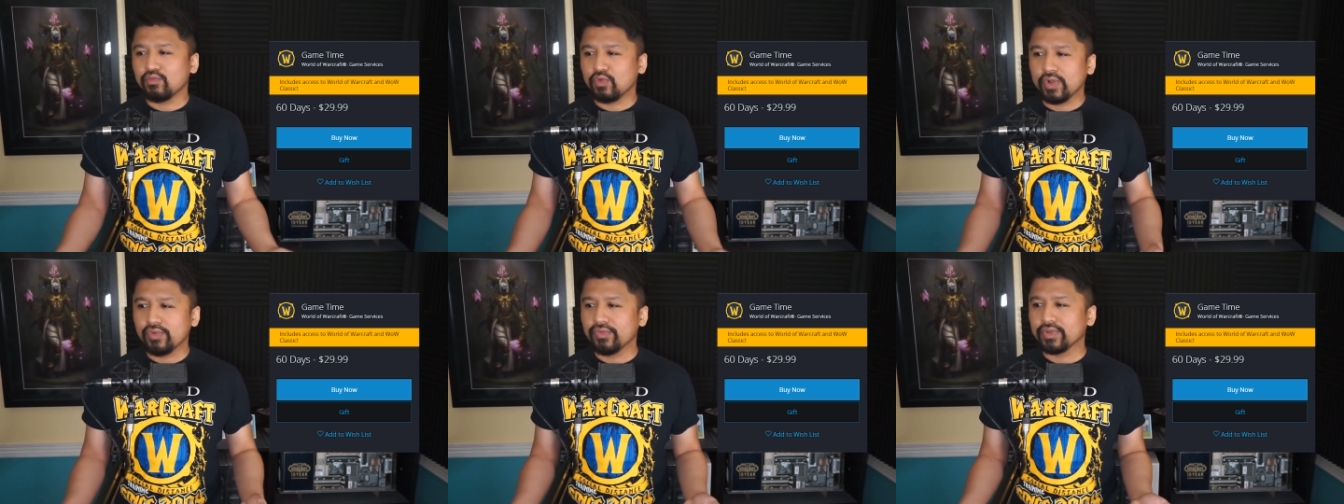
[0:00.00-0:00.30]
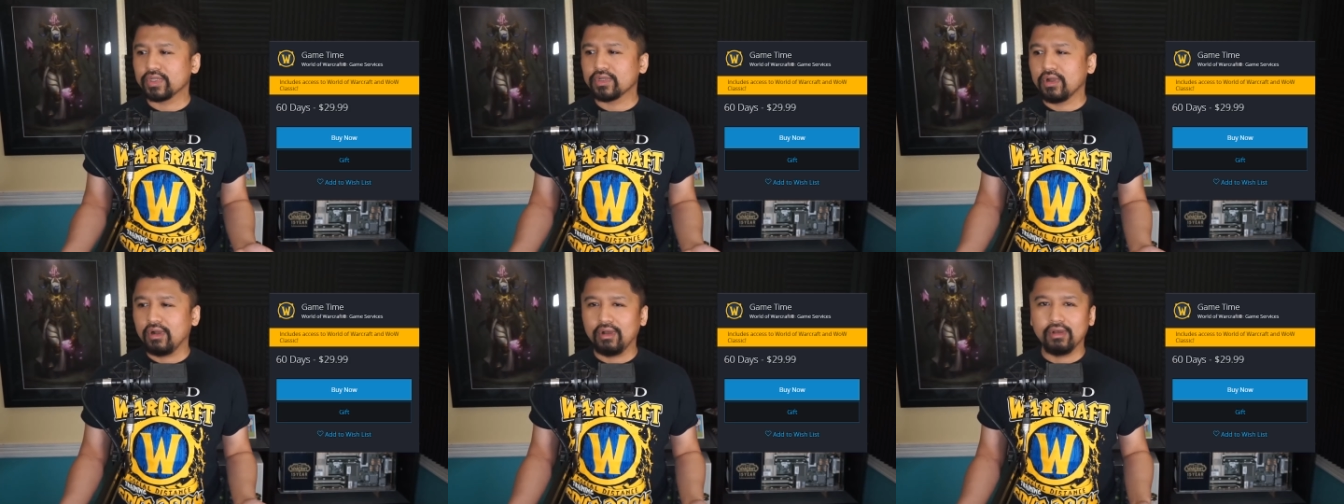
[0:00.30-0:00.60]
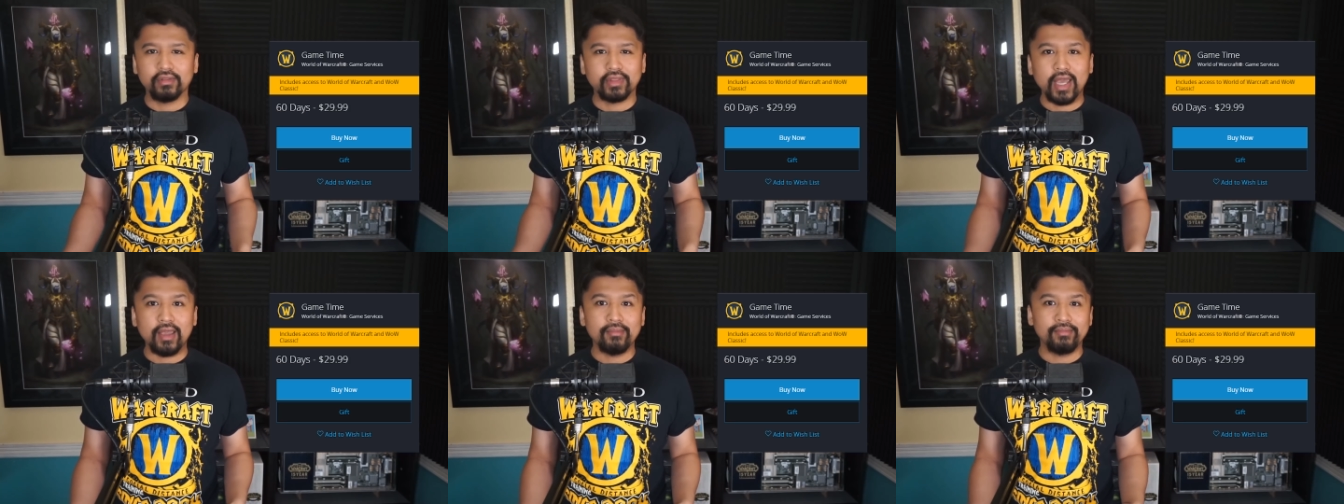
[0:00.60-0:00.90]
we would
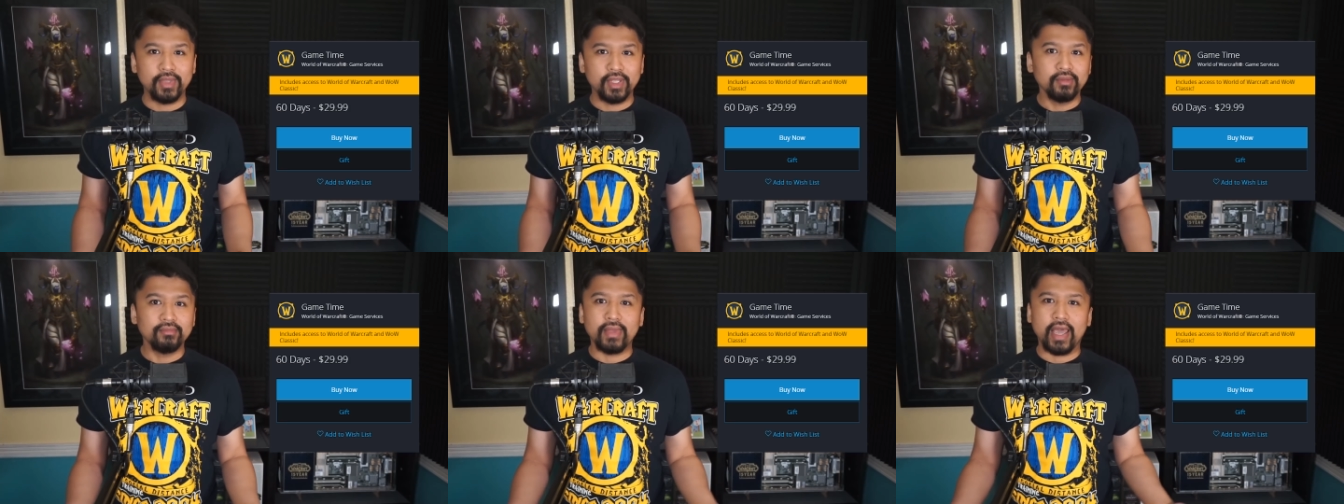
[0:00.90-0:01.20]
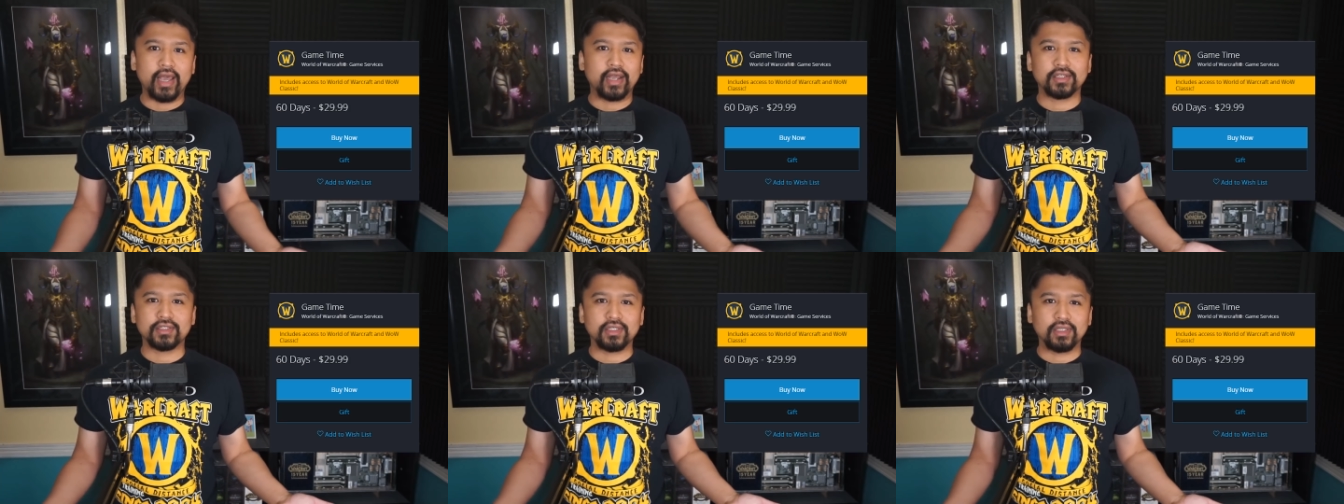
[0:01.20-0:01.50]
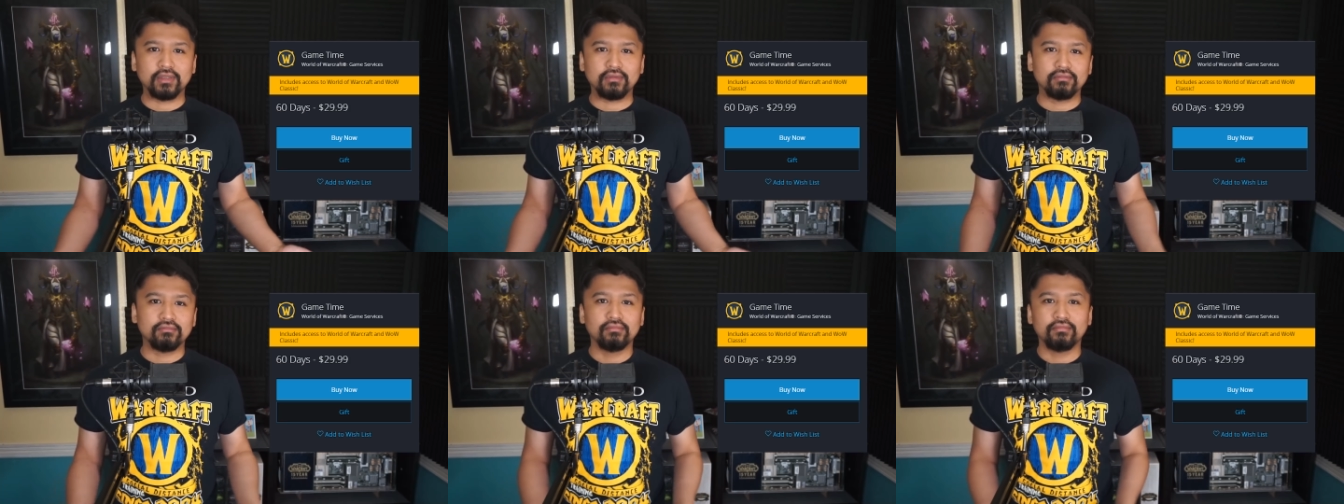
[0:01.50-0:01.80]
call that
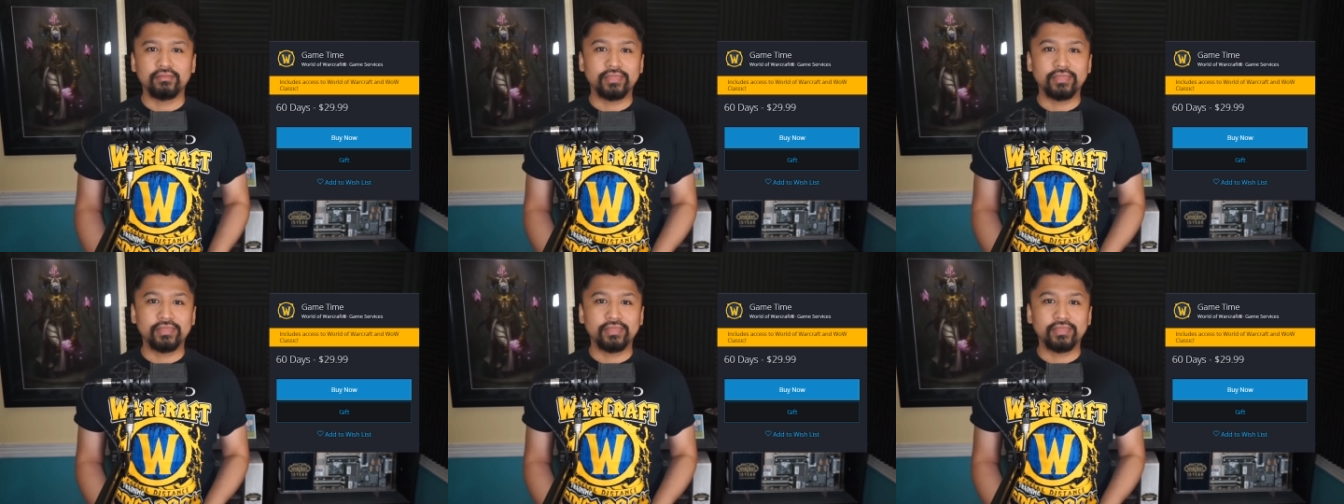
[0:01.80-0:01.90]
min-maxing.